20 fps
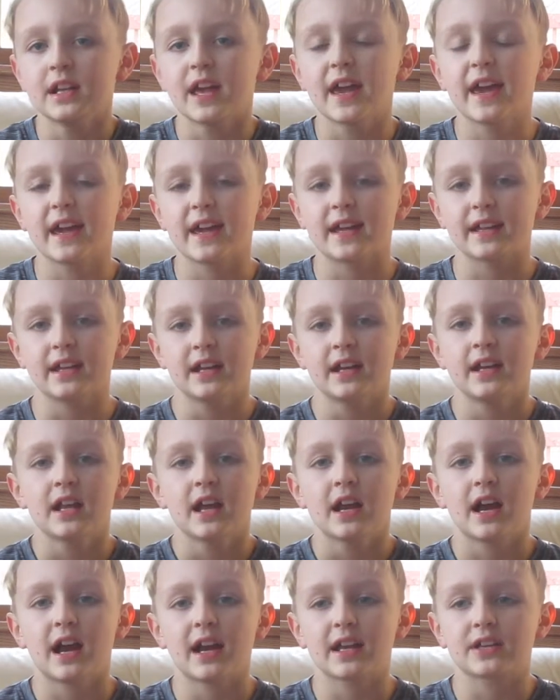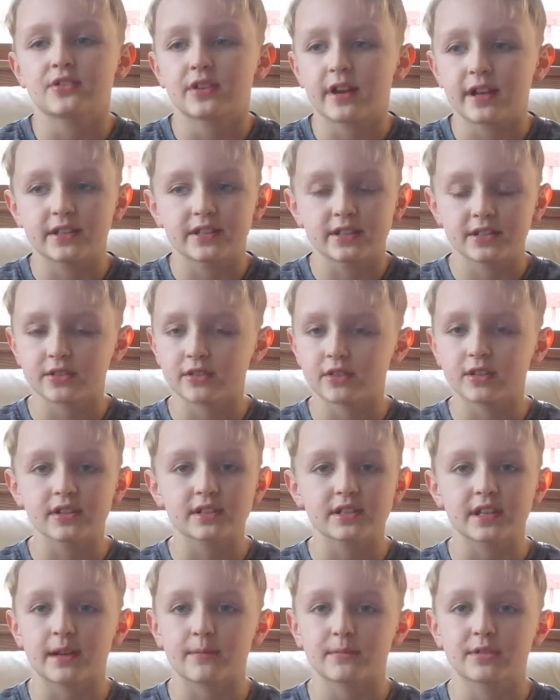And I tried
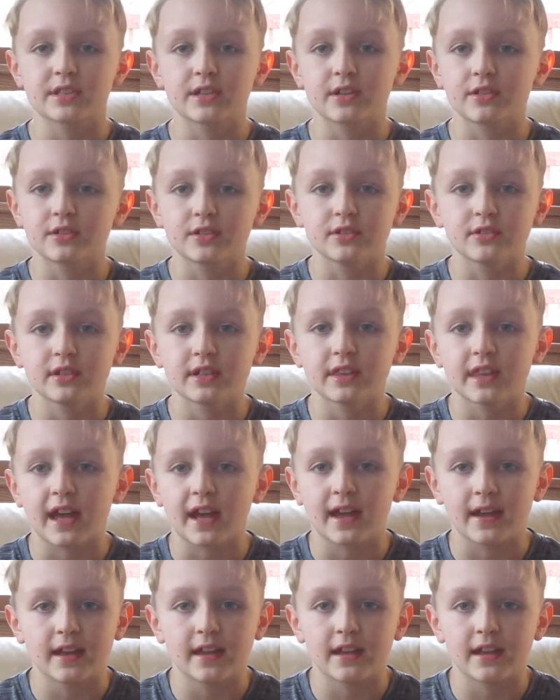scooters. I'm still doing that.